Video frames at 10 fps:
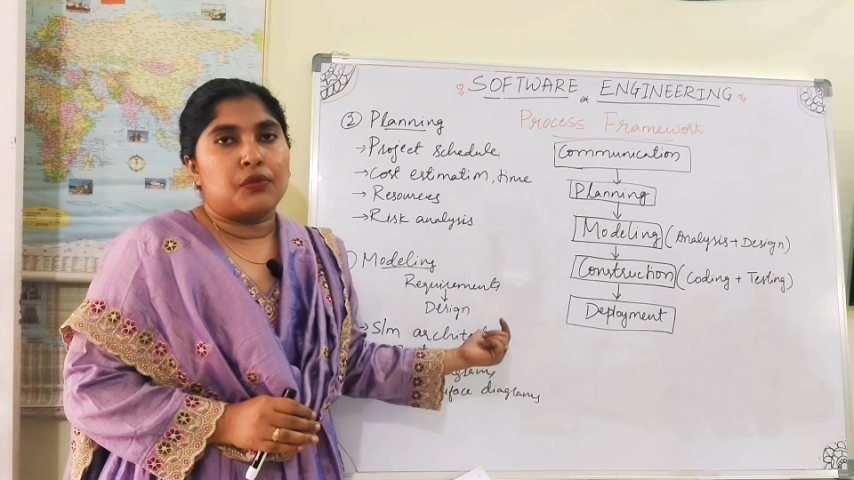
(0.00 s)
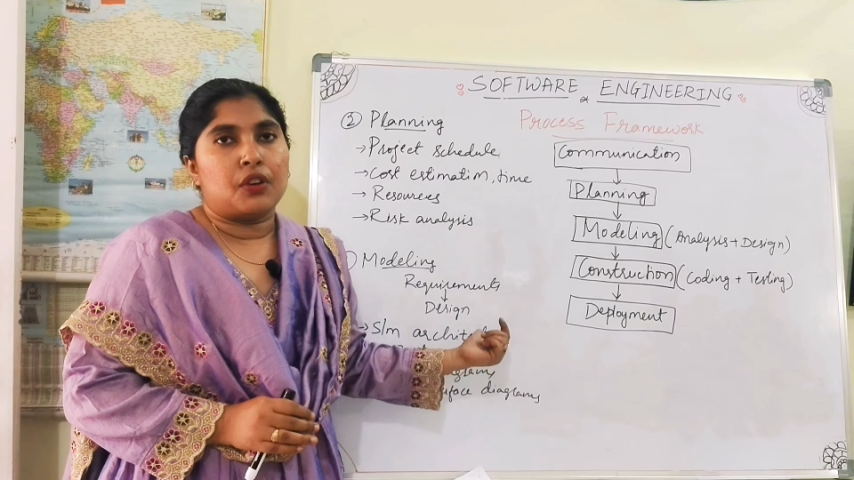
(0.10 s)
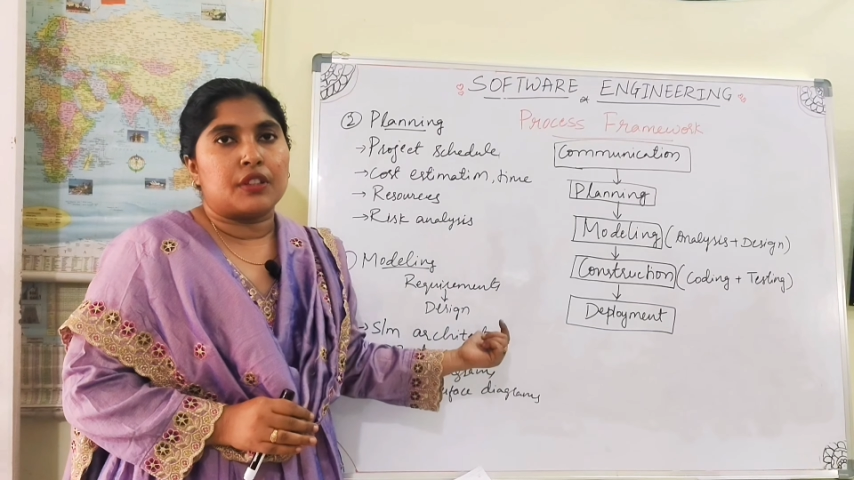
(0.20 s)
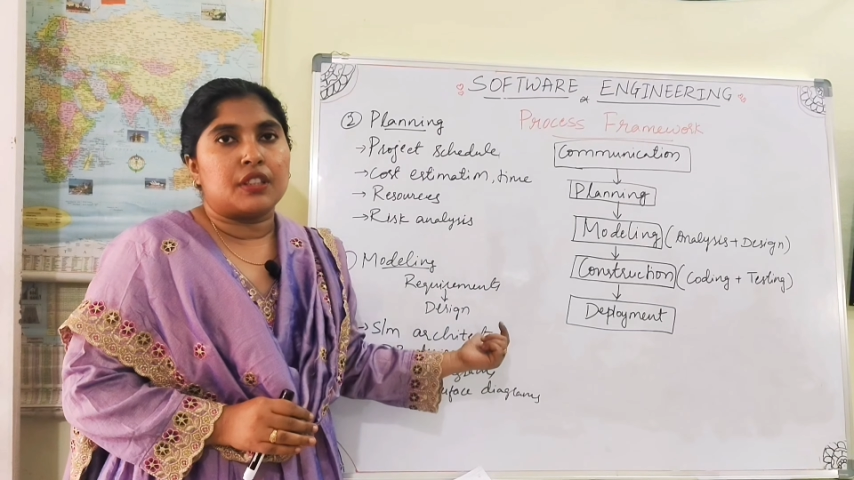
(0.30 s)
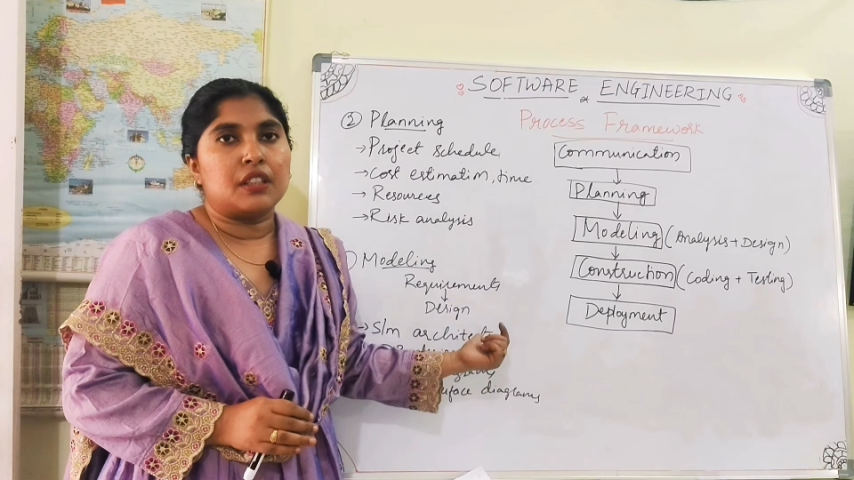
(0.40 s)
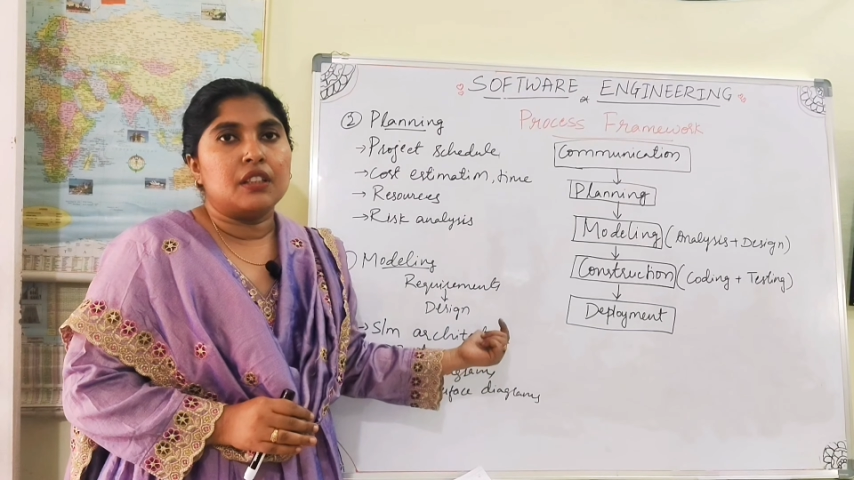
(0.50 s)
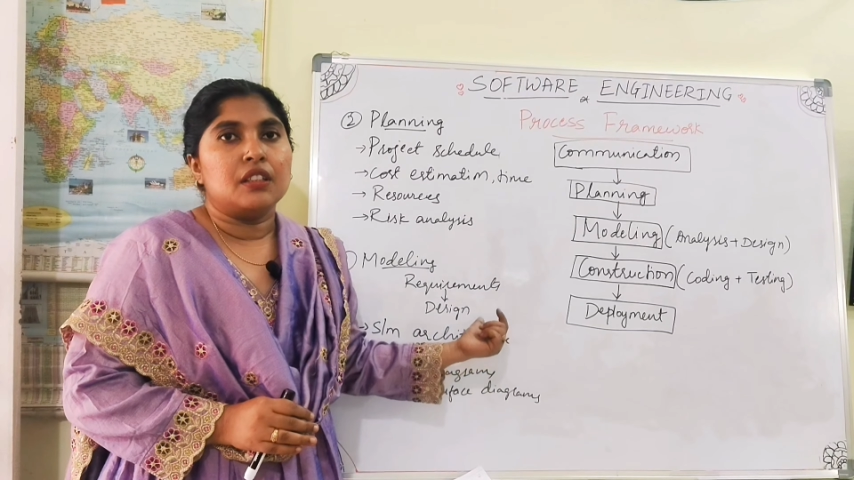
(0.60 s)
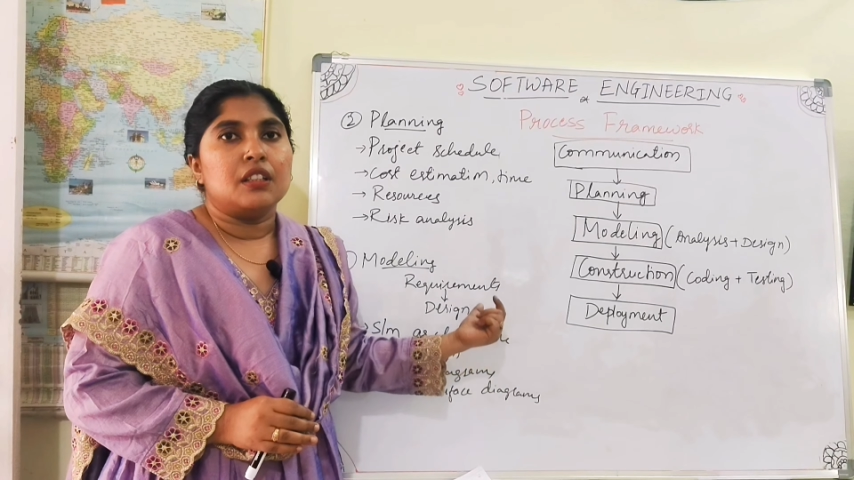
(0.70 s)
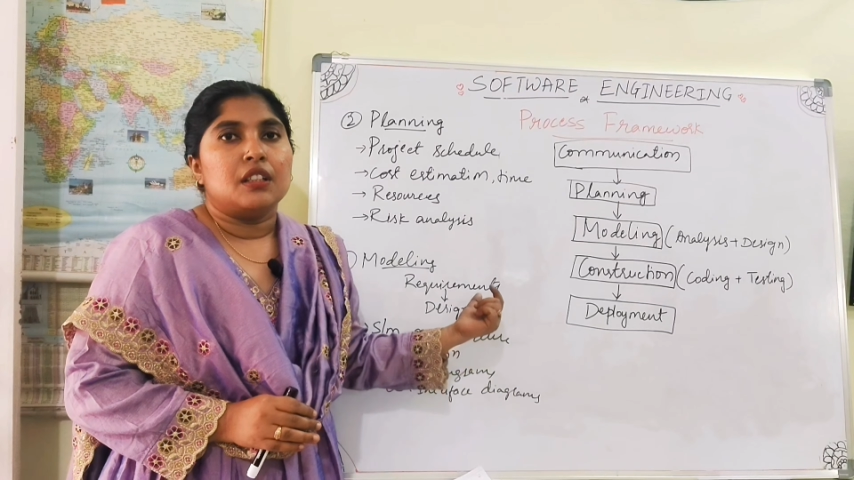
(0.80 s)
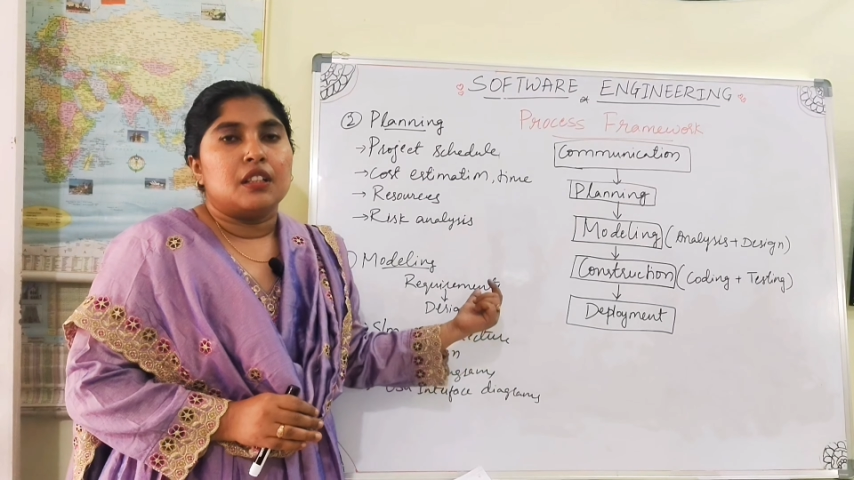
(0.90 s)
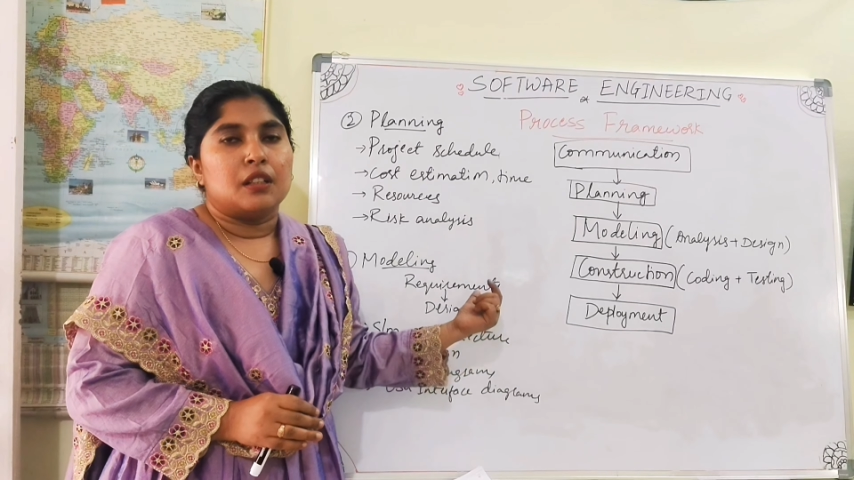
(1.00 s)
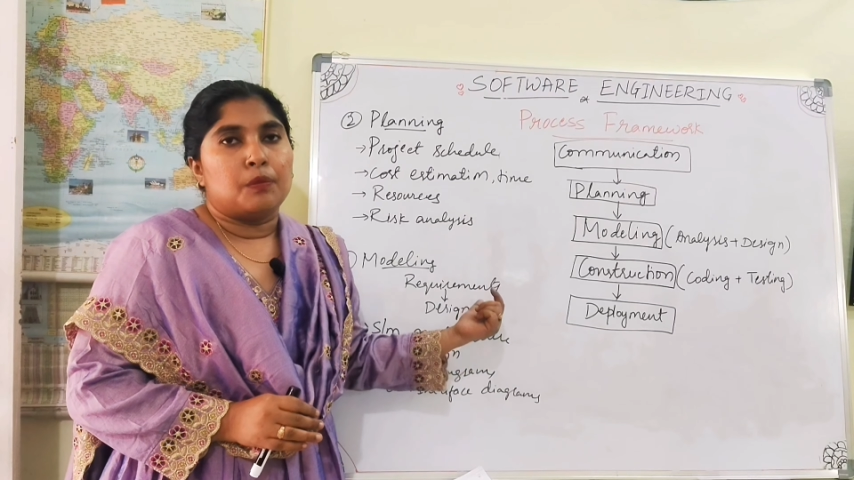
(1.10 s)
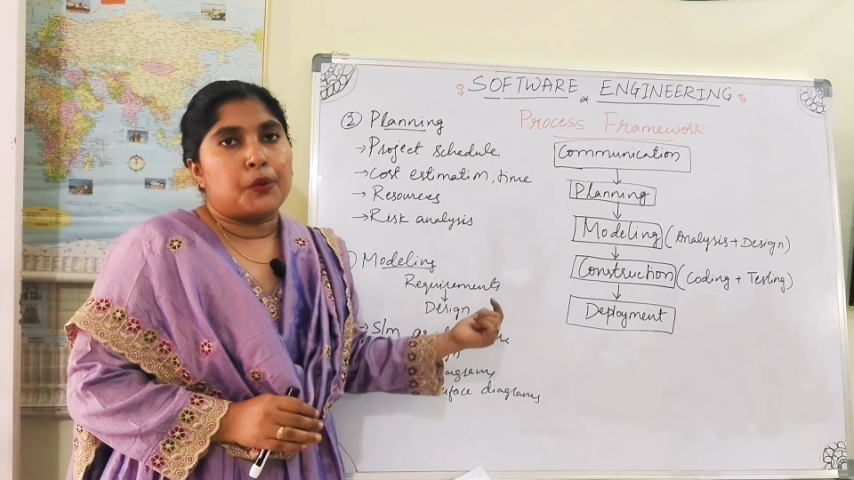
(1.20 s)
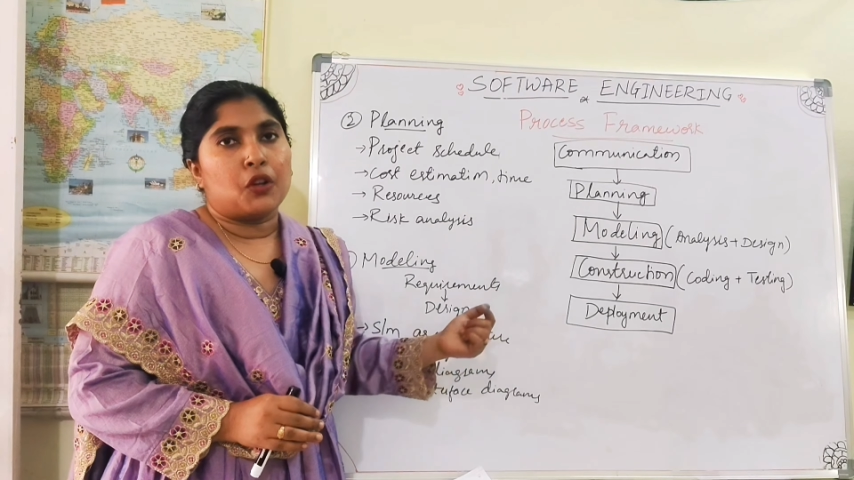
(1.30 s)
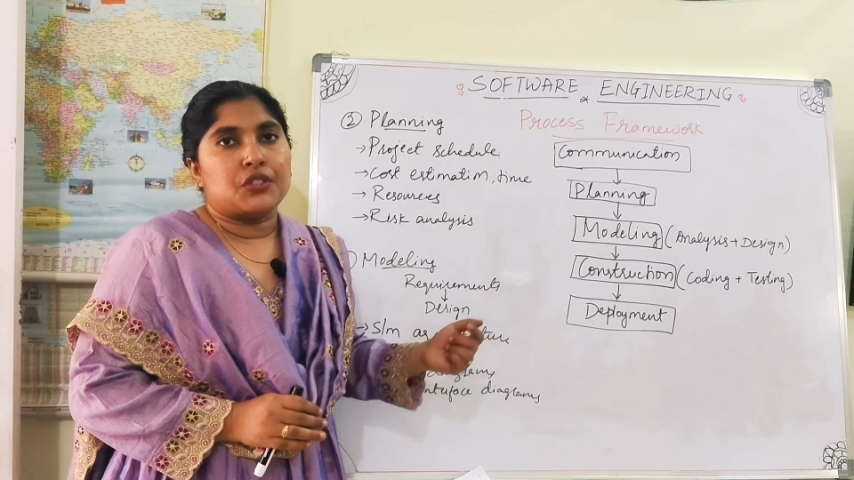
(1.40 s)
for the
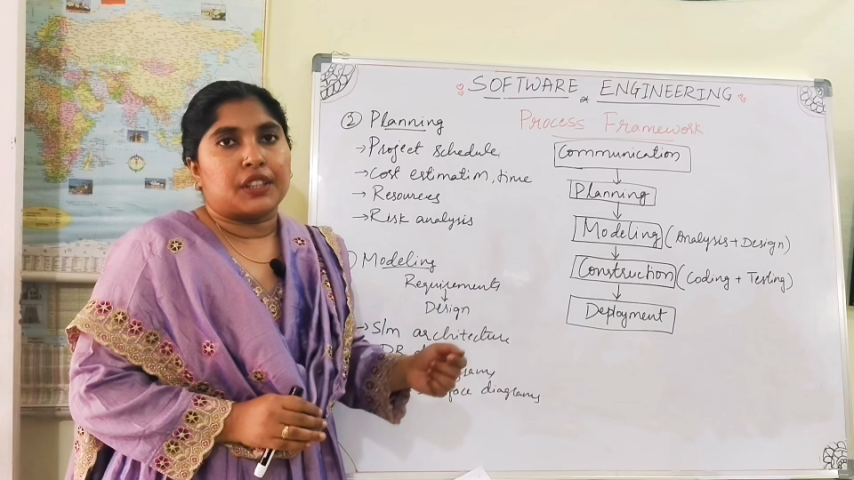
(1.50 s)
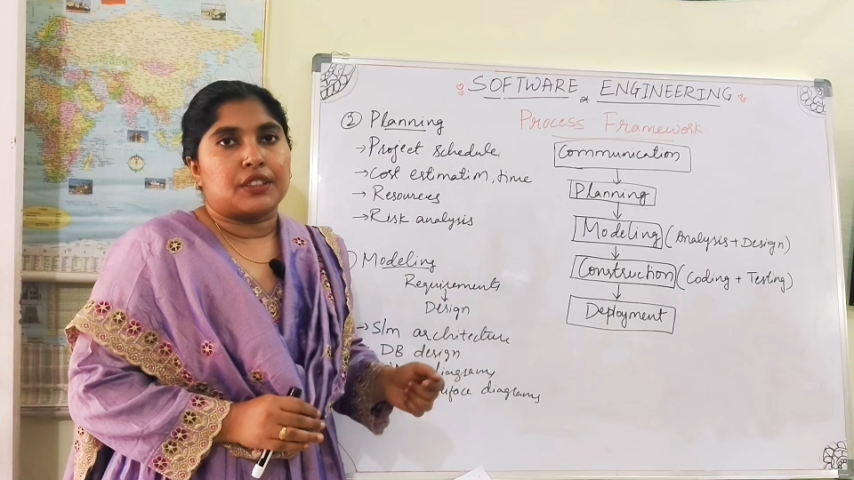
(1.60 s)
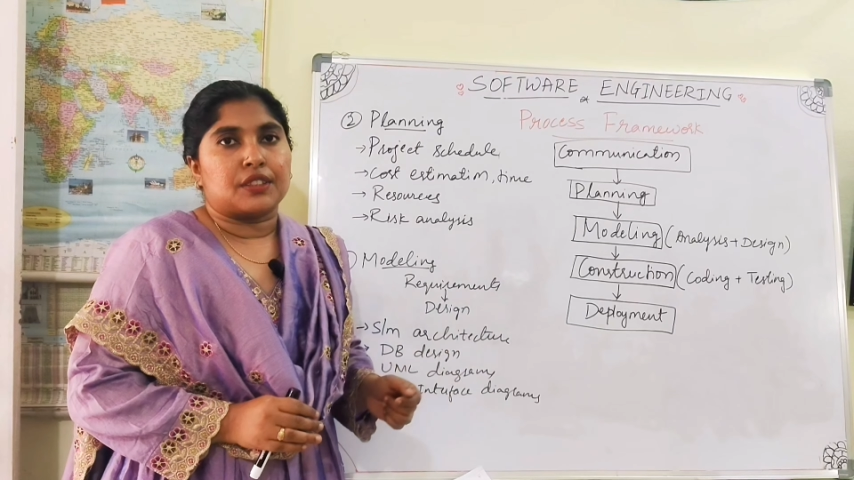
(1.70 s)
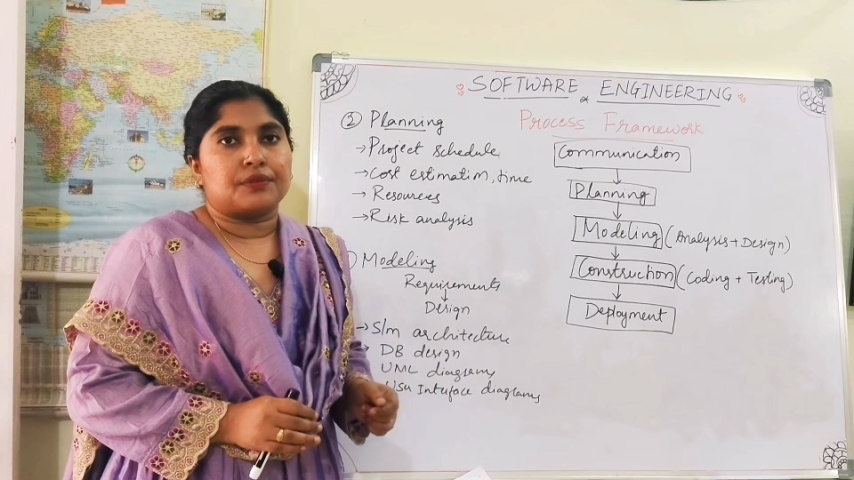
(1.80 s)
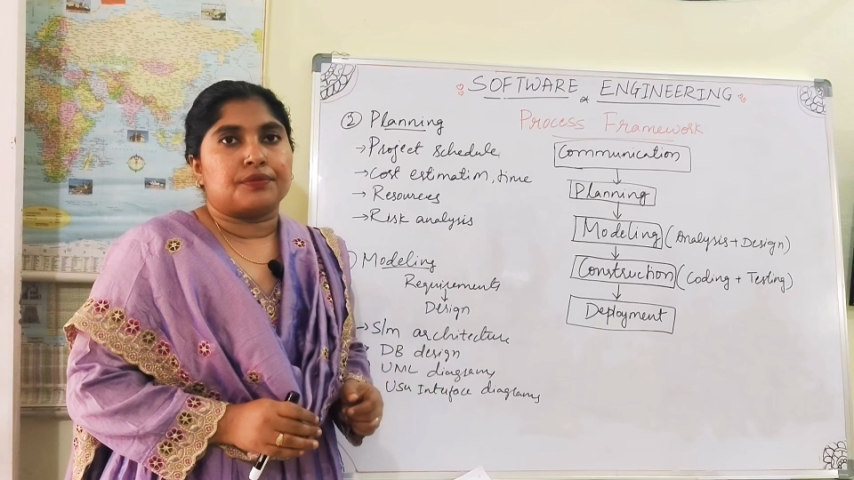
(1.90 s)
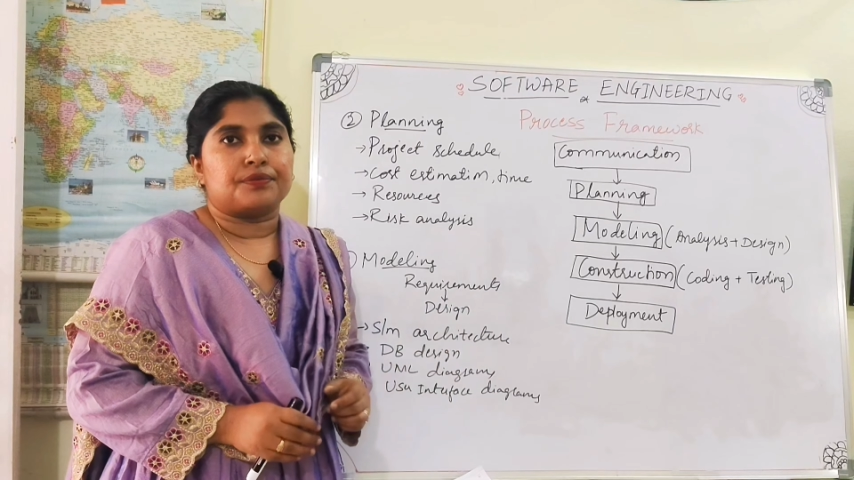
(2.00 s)
project.